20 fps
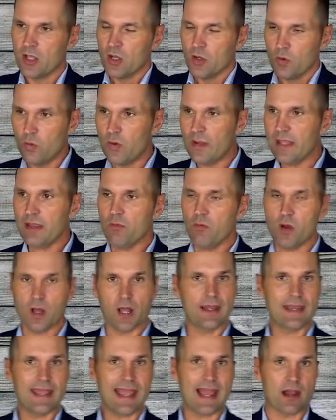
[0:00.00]
We
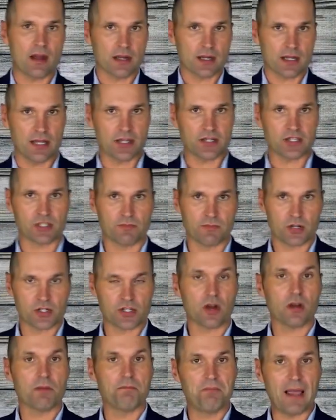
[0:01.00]
want our customers,
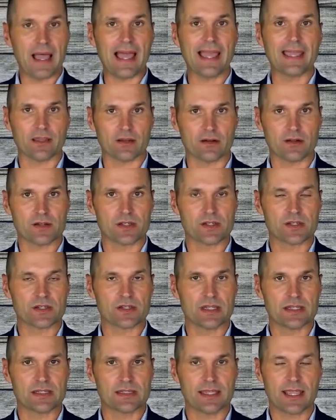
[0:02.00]
our buyers,
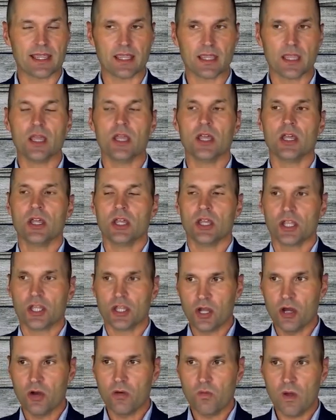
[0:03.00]
to say, you
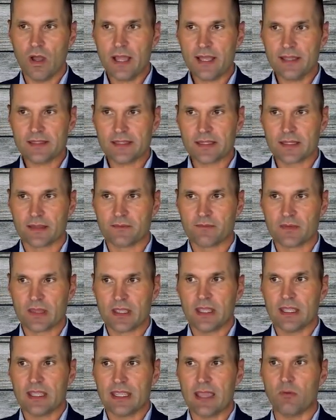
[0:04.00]
know what?
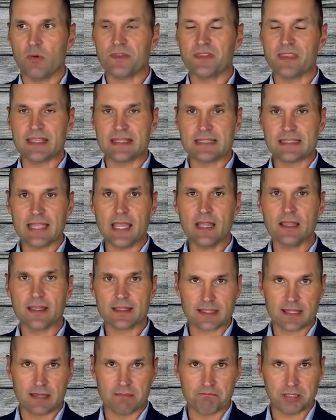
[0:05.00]
Yeah, what they sell
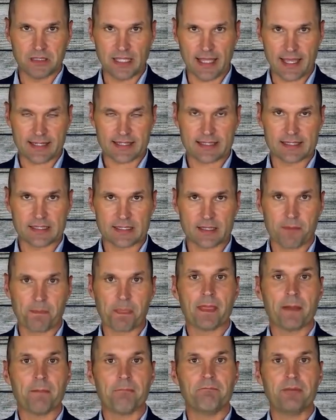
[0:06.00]
is complex,
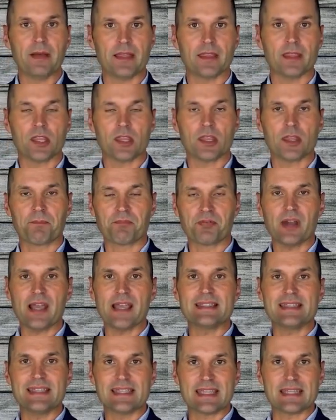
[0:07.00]
but the
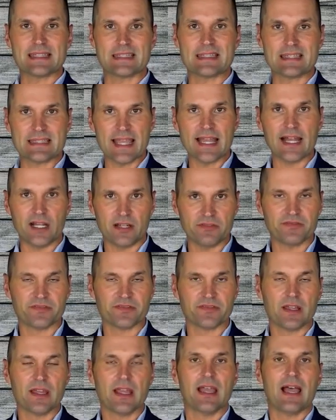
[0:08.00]
pricing
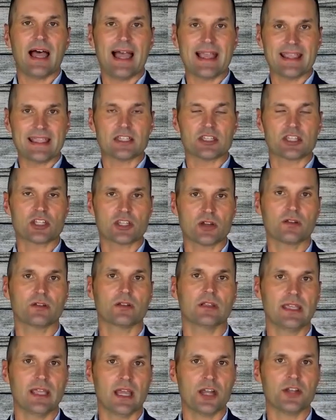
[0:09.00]
itself, I can
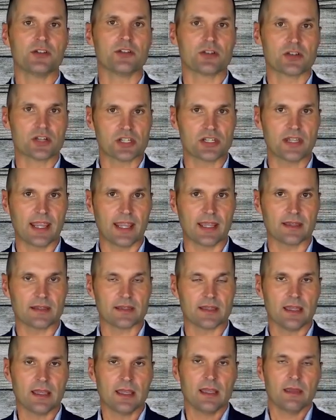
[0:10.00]
certainly understand.
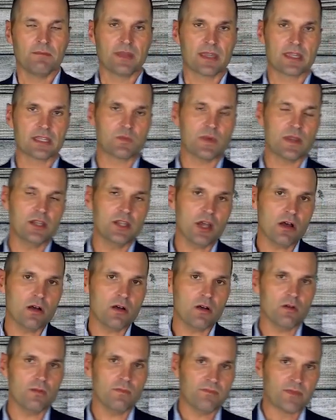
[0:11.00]
Because we
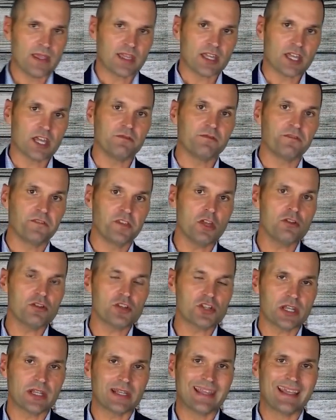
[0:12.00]
know
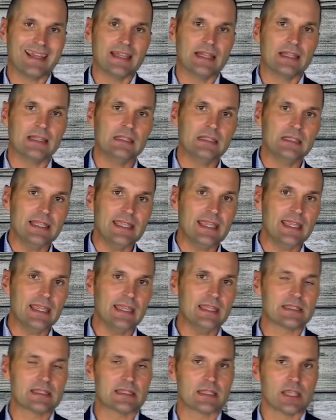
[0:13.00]
confusion
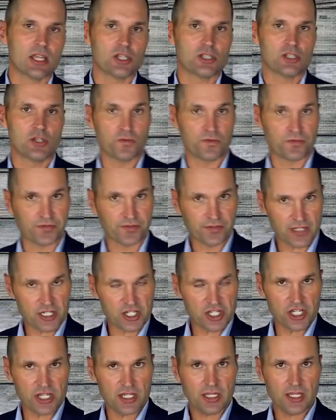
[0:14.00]
leads to
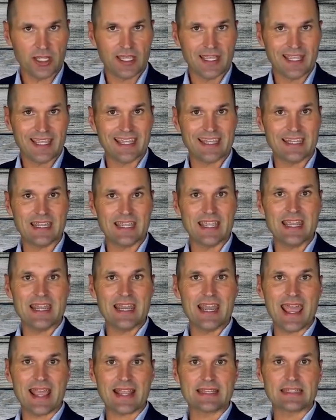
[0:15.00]
friction and
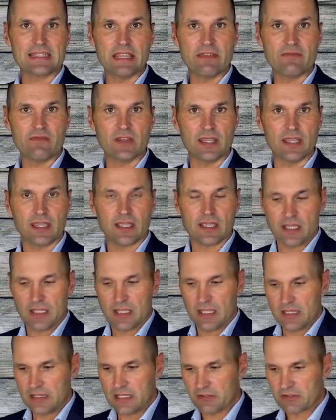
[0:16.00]
inactivity.
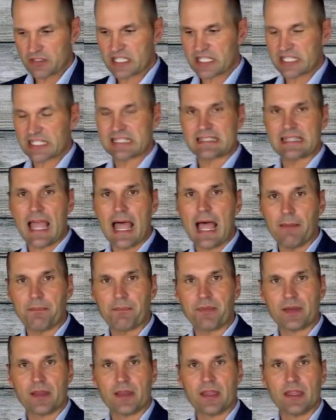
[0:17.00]
They'll
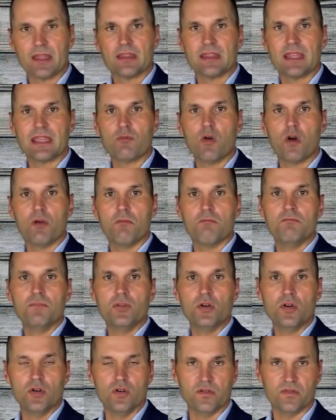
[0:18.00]
stop. They won't
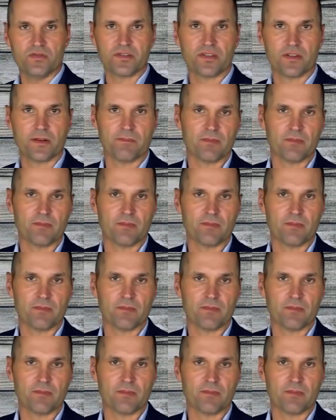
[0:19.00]
move.